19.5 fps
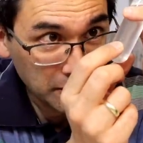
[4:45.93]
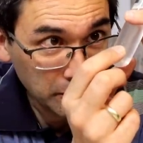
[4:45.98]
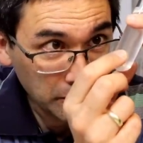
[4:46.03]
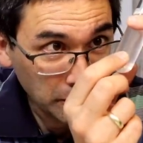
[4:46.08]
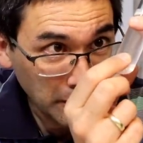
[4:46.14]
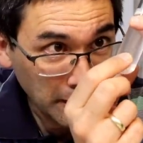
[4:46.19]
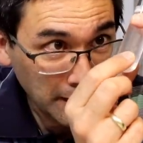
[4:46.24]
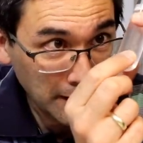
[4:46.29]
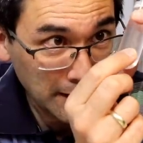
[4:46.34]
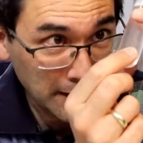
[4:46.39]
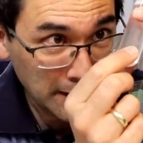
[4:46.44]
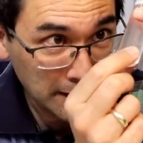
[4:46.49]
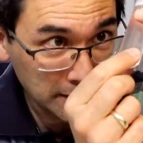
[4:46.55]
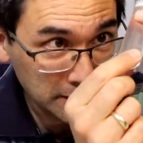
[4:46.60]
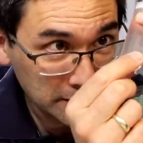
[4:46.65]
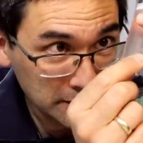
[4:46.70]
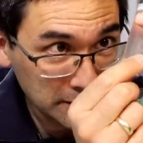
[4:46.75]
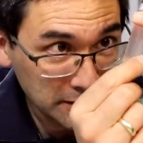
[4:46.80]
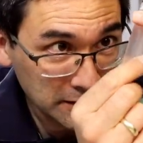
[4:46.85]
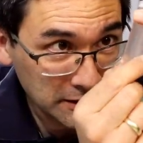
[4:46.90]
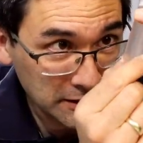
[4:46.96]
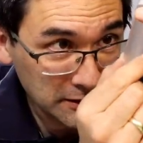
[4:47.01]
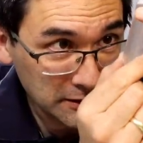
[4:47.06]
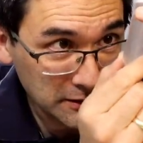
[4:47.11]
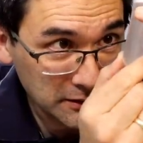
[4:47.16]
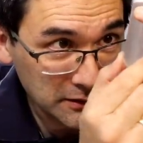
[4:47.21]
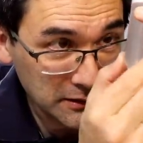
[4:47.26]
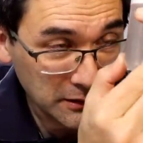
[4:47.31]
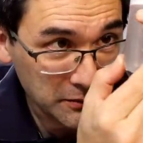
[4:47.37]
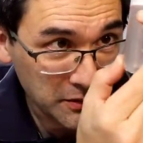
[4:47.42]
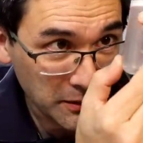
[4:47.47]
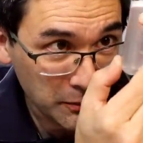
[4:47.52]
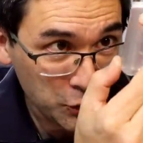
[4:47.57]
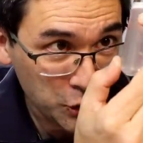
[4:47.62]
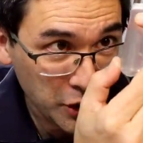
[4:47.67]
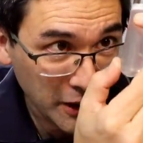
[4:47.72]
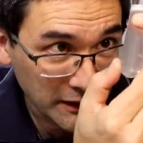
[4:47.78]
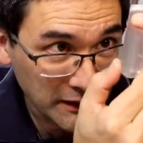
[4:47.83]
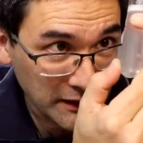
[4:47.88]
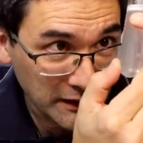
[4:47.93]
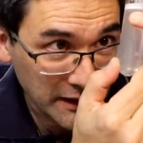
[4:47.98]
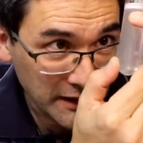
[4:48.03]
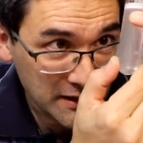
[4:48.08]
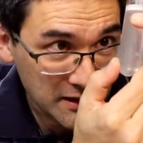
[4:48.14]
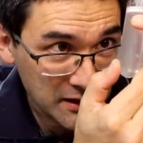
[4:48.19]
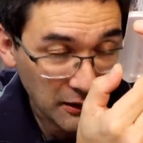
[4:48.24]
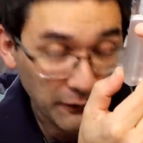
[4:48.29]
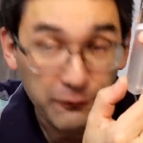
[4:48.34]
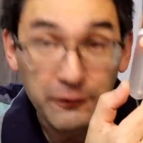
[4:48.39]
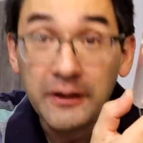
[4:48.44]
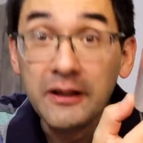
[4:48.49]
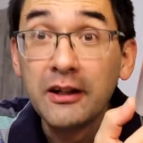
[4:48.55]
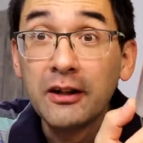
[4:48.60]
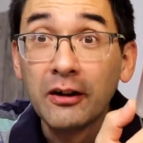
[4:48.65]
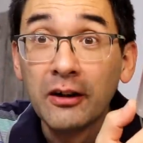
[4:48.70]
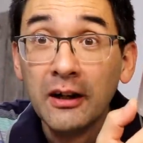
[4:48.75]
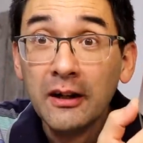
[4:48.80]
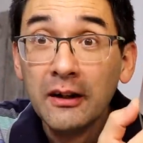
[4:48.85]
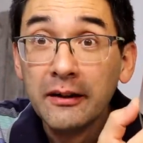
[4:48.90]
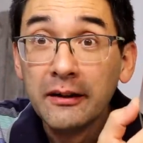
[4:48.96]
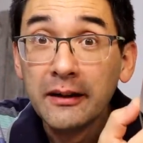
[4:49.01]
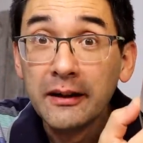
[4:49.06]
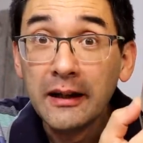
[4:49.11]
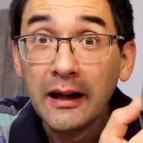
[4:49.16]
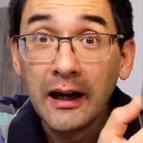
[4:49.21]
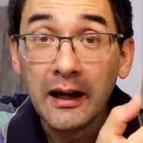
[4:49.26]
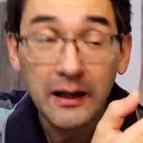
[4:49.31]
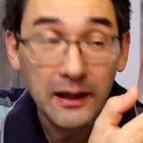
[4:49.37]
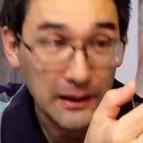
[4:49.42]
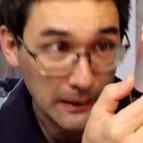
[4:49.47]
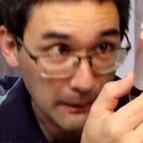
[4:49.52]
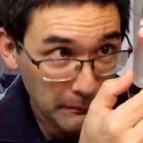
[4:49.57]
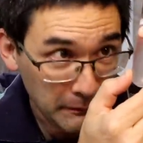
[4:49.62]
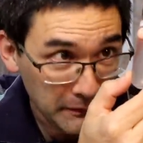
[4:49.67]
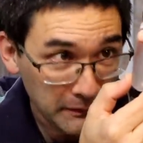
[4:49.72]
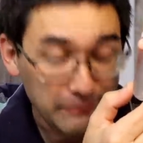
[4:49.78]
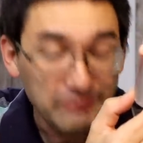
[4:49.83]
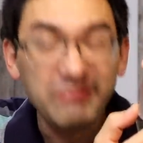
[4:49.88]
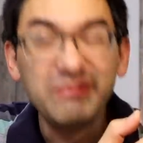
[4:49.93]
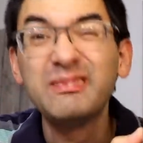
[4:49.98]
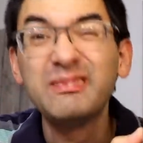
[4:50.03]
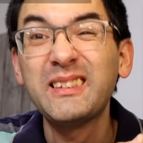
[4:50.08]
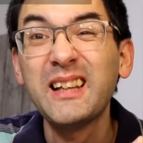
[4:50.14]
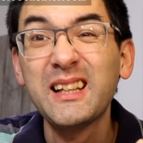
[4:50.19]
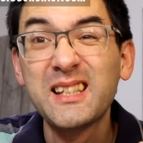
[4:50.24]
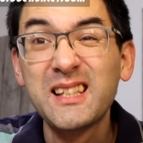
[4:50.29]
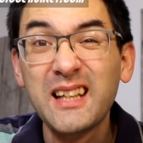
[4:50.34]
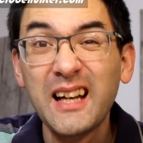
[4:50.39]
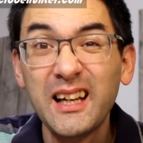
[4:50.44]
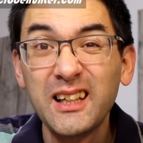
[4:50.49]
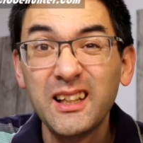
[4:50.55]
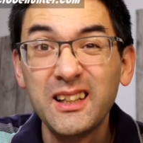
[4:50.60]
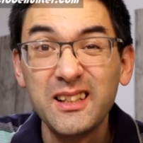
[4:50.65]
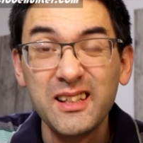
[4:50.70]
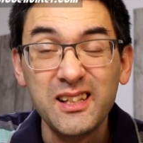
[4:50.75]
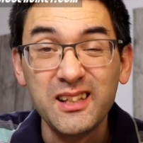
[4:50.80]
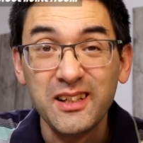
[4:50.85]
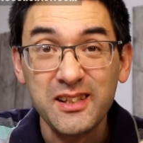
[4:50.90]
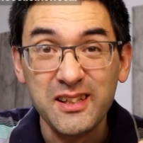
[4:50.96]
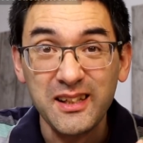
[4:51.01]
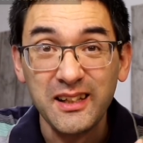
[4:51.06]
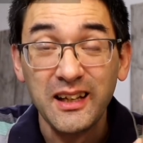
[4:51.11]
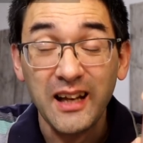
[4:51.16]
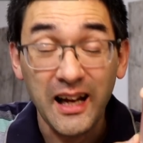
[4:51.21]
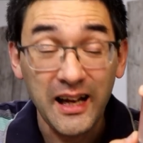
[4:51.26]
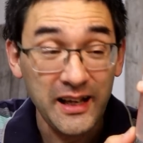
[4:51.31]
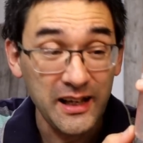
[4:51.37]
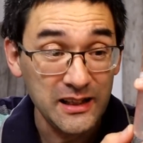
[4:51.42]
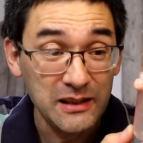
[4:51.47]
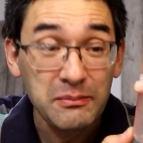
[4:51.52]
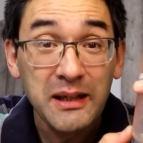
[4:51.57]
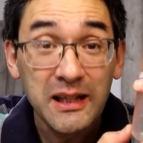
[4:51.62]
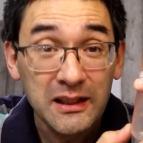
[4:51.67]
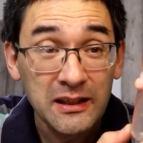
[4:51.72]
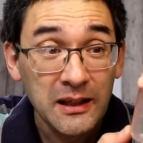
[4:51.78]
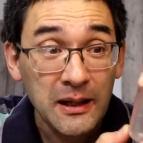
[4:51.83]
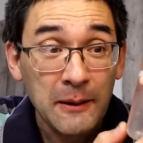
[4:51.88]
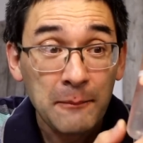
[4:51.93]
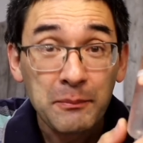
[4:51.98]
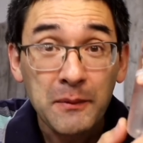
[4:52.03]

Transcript: What? some some jelly-like stuff in here. Yeah, uh, that's kind of disgusting, I admit.